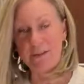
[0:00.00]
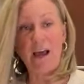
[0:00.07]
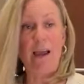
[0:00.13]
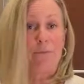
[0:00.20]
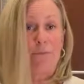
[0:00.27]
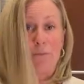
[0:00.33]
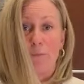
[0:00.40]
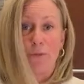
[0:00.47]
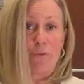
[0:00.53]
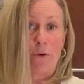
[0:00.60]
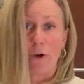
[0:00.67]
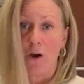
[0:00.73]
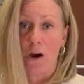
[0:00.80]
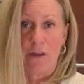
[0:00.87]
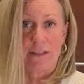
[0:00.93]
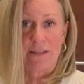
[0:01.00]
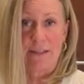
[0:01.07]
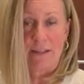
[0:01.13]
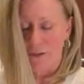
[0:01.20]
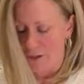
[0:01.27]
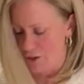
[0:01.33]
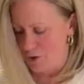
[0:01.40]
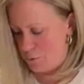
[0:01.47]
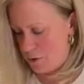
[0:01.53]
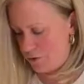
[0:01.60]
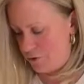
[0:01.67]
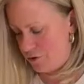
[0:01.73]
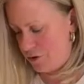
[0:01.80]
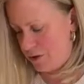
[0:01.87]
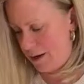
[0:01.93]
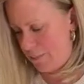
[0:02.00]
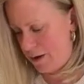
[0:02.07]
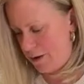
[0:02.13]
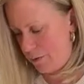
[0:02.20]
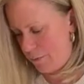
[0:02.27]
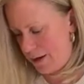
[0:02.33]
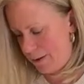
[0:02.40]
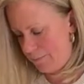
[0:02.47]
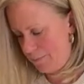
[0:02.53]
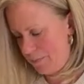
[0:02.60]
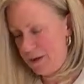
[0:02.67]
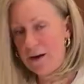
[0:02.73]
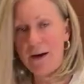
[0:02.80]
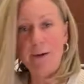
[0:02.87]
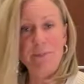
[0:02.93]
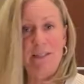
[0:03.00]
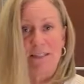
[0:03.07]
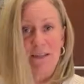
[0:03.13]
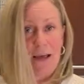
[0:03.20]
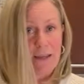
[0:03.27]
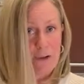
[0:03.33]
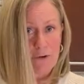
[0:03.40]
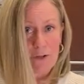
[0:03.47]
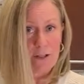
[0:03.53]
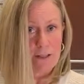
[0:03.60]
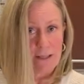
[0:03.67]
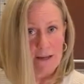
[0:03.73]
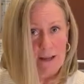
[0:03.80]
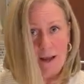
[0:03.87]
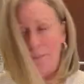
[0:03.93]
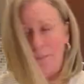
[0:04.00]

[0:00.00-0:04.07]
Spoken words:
I'm throwing all this in the dishwasher tonight, by the way. Hubs is not here to clean up,